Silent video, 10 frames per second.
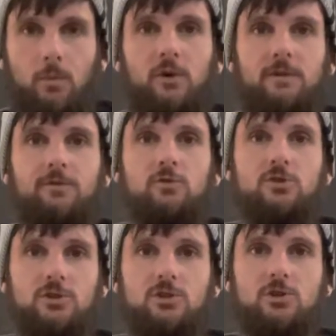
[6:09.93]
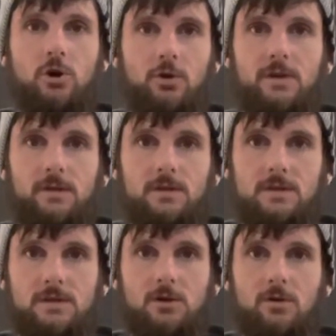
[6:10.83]
But if you're just starting this
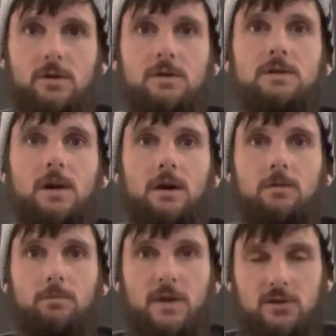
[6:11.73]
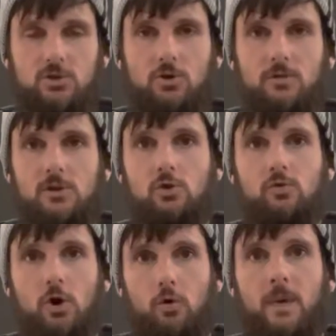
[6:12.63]
series, make sure that you
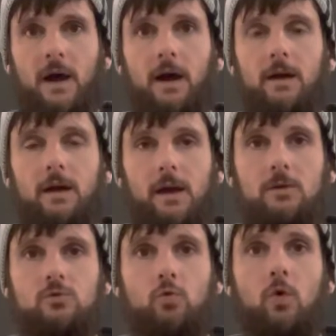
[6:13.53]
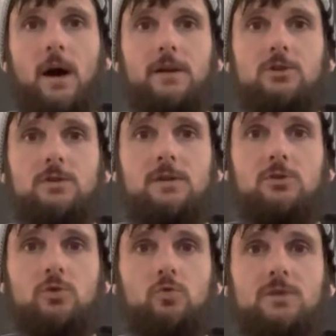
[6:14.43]
go back and watch the
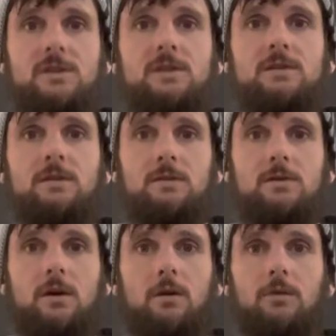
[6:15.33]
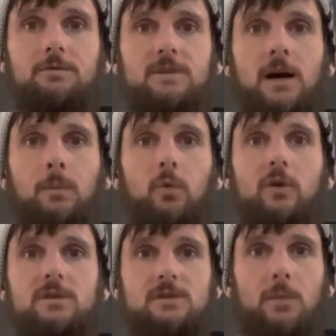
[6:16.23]
two seasons of Top
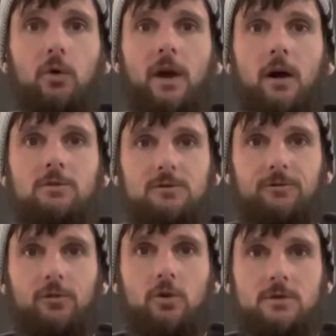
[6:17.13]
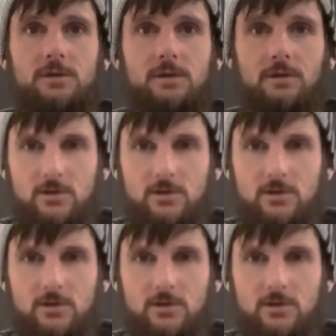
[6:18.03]
Boy Summer House first.